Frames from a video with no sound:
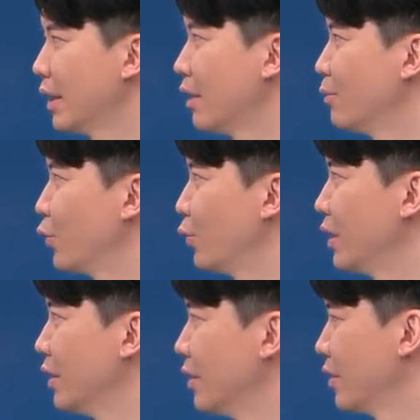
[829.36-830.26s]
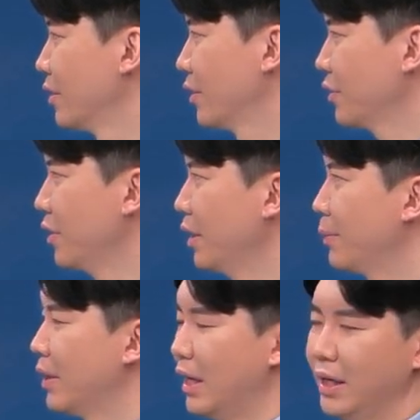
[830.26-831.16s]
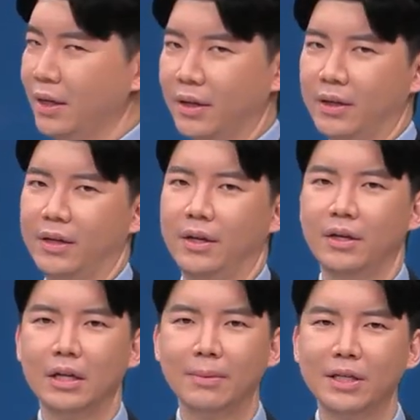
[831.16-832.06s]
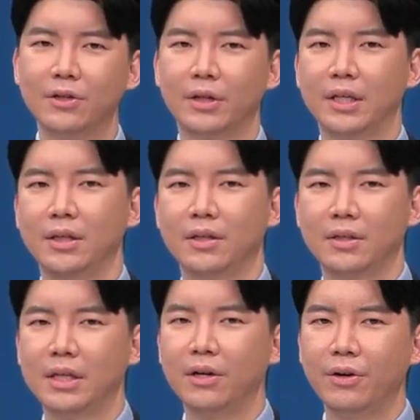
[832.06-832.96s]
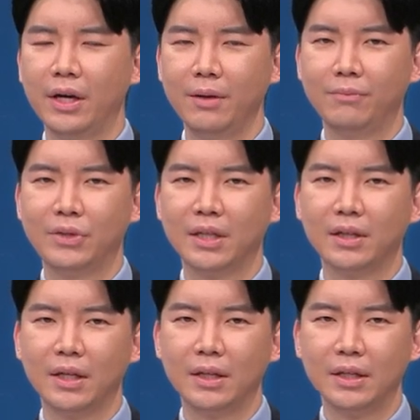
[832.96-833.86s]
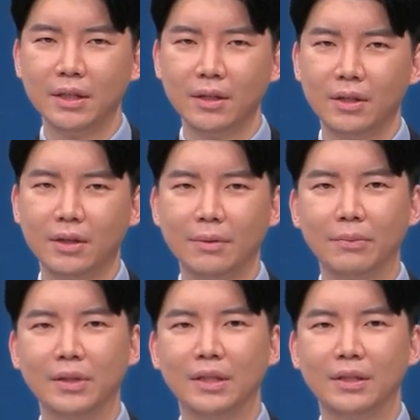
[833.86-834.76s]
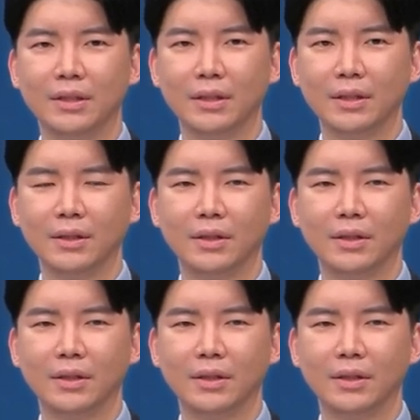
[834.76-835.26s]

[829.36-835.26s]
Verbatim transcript: Next is suction tip. The suction that is